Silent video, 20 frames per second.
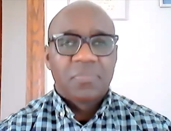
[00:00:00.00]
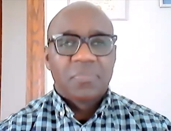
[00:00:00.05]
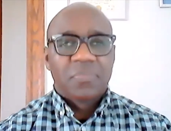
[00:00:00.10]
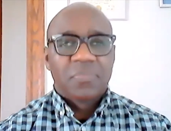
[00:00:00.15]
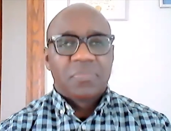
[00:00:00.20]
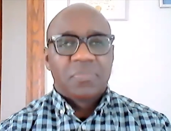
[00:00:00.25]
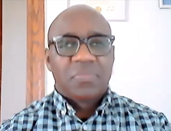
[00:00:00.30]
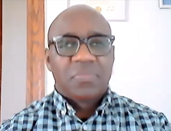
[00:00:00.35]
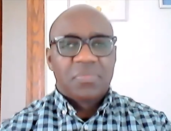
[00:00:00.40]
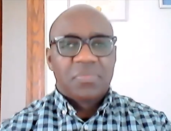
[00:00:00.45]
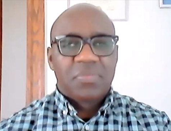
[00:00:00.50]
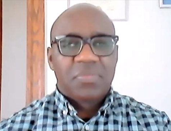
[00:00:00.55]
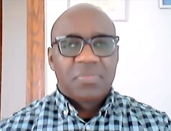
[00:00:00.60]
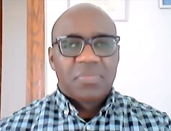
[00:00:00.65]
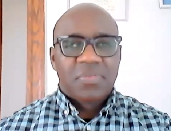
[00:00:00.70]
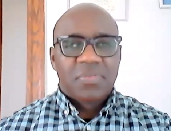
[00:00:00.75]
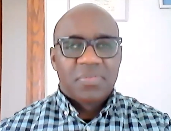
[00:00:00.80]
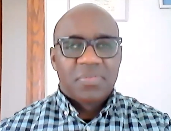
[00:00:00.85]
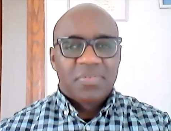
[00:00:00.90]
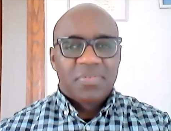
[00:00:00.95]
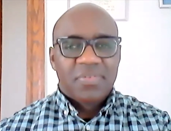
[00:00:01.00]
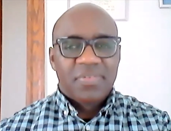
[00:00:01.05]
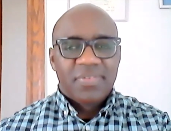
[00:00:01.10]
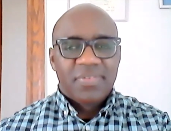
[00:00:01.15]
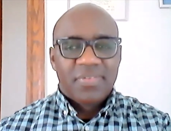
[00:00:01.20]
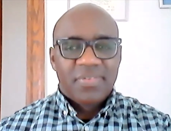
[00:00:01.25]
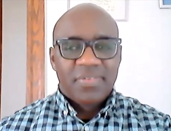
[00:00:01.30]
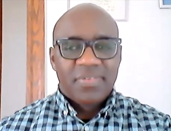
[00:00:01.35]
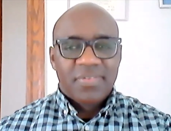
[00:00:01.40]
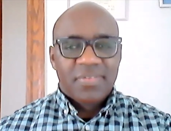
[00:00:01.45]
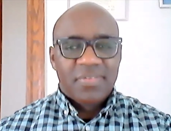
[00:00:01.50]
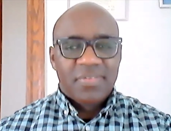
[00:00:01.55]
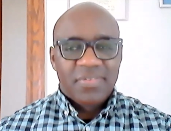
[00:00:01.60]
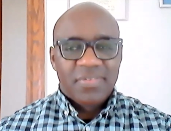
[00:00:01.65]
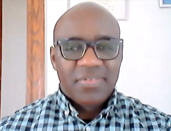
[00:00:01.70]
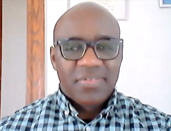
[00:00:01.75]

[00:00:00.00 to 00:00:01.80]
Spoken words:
Nothing is said.